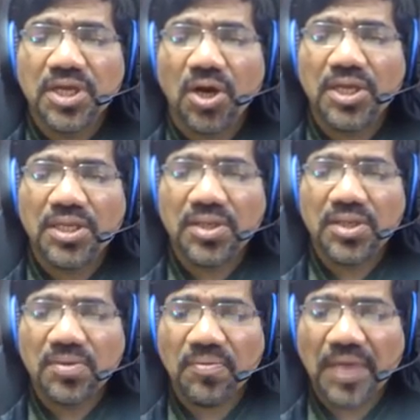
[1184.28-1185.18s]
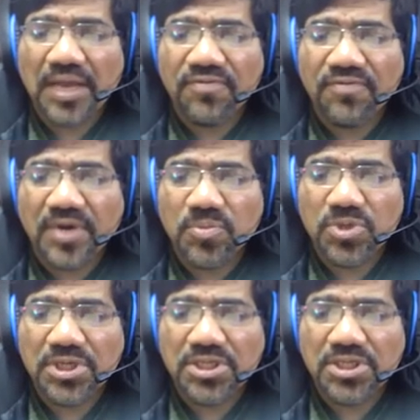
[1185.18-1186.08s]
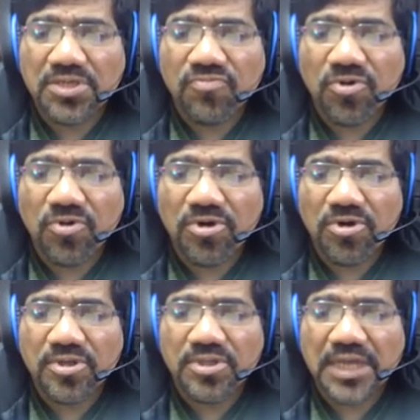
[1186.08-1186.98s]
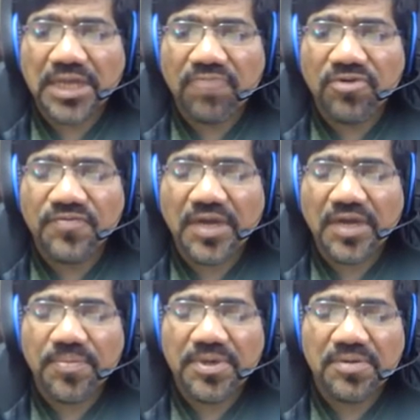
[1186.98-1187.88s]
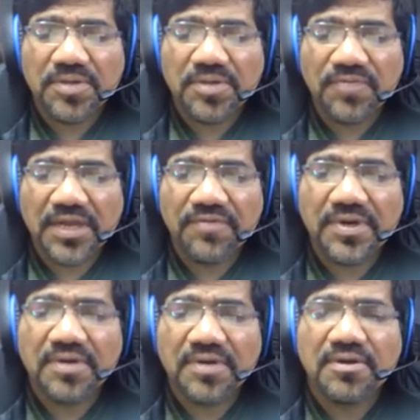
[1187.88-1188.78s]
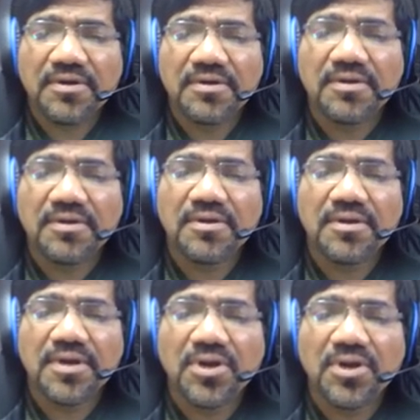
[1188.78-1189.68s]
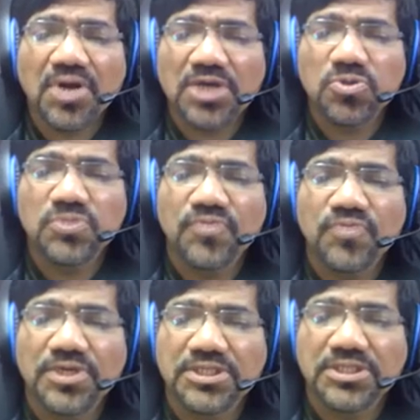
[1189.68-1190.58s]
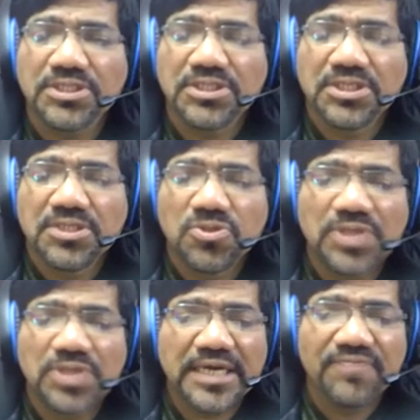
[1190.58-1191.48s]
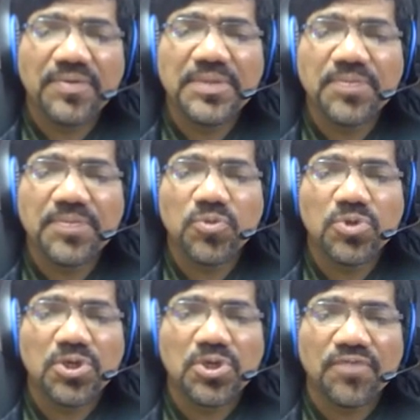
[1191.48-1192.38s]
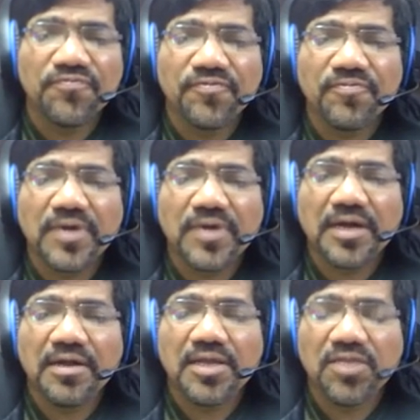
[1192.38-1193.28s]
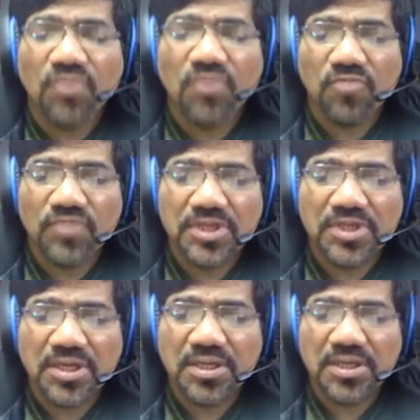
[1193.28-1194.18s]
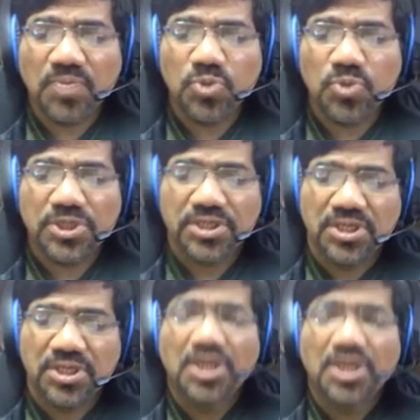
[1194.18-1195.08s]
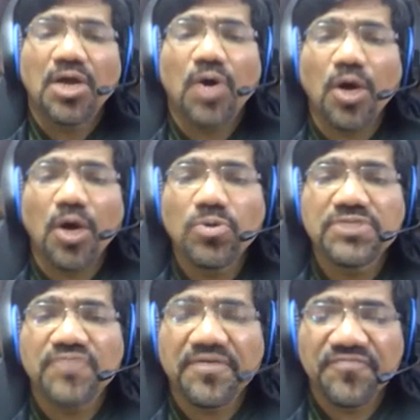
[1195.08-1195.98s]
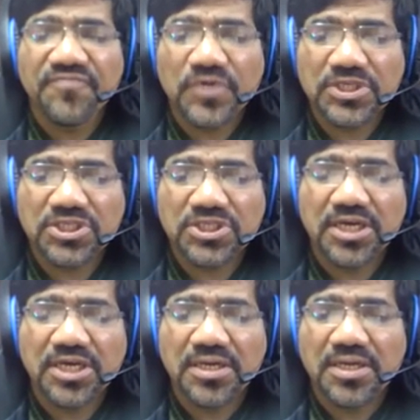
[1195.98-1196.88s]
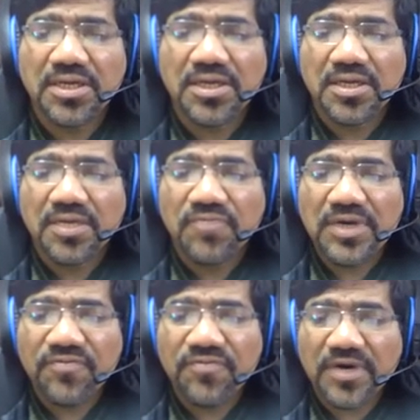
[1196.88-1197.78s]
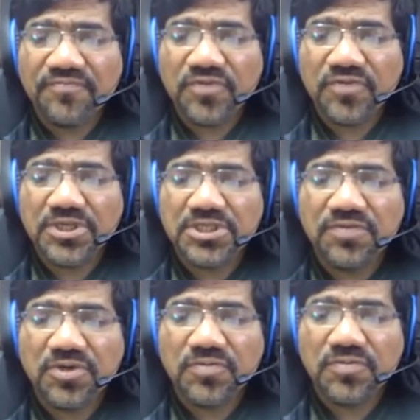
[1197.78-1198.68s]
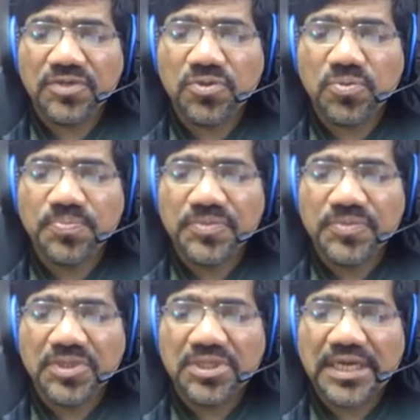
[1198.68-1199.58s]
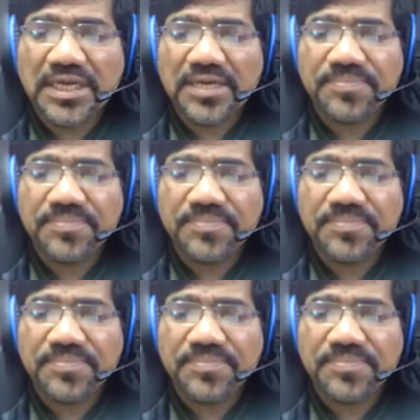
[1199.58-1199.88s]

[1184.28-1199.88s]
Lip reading: In If community is involved, then what will happen? They will never cut those forests. So that will be the beauty of involving the community. Now, how is farm forestry done? In farm forestry, what do we do? That